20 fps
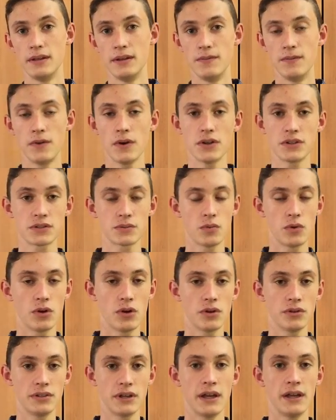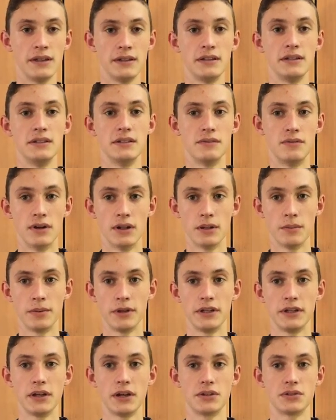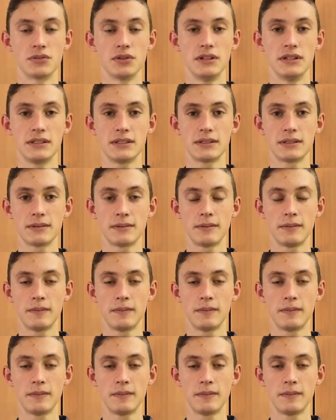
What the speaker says: the first world and in developing countries.